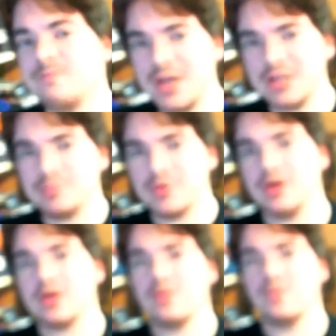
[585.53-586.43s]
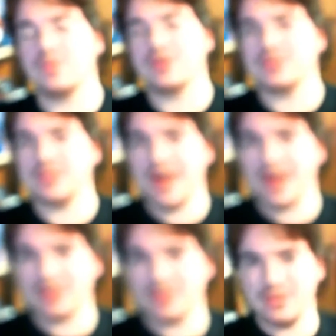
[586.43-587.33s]
Facebook was
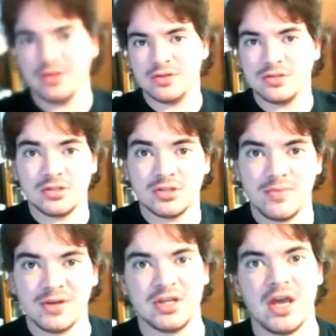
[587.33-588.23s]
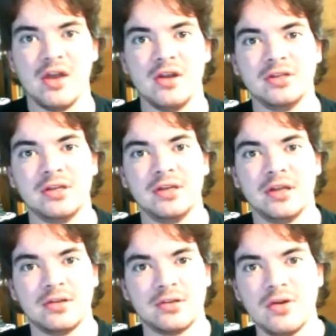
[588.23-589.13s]
actually using so much energy
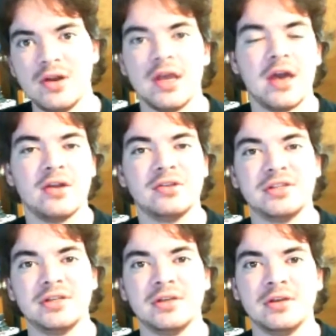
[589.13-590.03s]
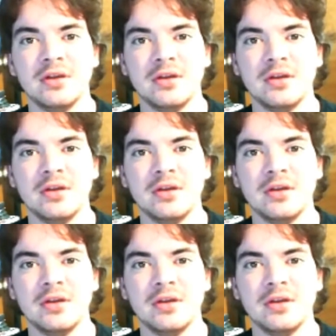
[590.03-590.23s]
and dirty energy